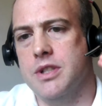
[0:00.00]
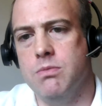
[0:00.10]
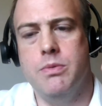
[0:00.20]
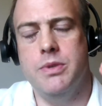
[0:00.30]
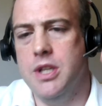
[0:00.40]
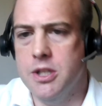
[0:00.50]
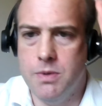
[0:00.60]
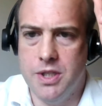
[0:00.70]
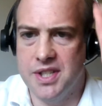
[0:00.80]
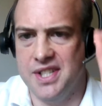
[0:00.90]
So what we do is
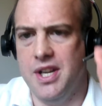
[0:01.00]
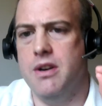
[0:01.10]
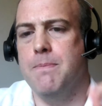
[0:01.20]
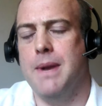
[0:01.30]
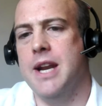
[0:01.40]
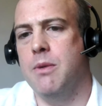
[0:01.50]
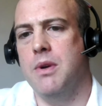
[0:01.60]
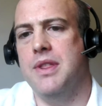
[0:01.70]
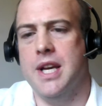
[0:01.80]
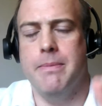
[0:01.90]
we do scenario planning where
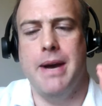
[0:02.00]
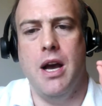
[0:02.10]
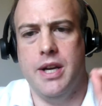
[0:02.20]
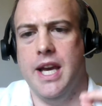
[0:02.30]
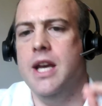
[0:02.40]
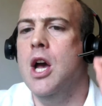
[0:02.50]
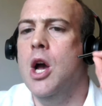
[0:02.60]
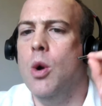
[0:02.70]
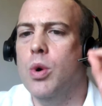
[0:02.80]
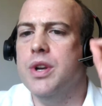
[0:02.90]
we think about, okay,
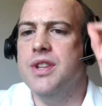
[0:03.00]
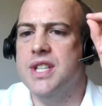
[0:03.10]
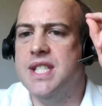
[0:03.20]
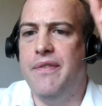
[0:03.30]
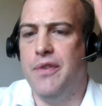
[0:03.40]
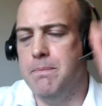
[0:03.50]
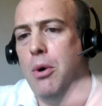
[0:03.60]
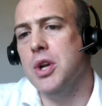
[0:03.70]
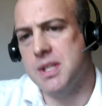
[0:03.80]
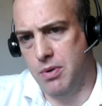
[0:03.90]
what are the different
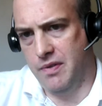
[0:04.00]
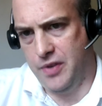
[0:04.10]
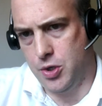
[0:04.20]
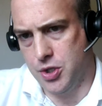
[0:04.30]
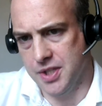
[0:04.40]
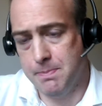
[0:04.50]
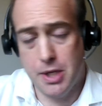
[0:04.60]
possible futures?